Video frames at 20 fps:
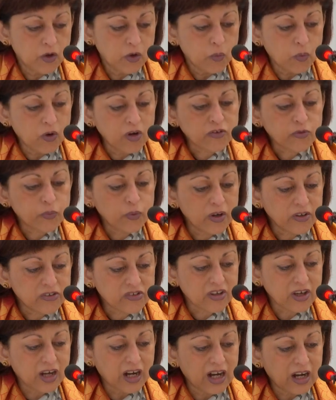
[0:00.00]
what
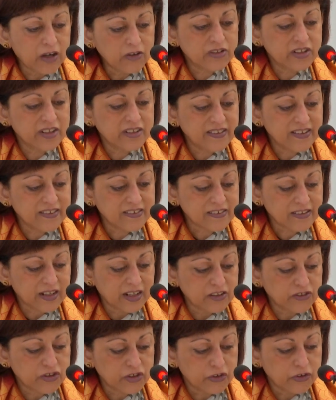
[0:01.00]
was, how did this
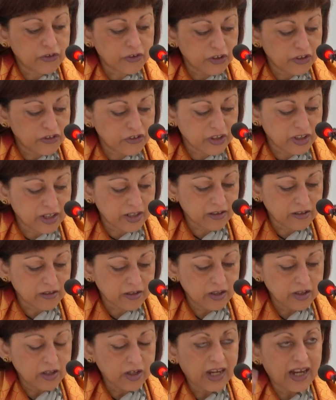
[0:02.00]
culture originate
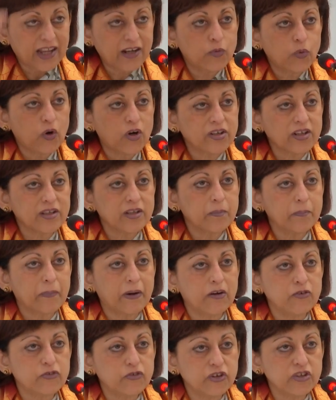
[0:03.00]
and what are the
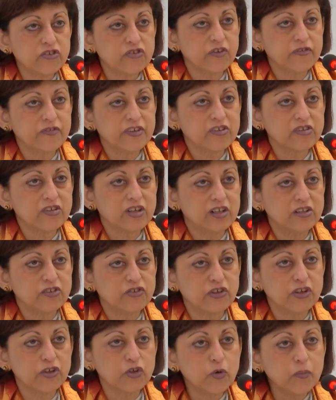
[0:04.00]
boundaries of this
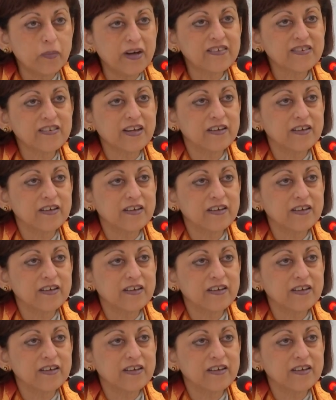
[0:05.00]
culture. You must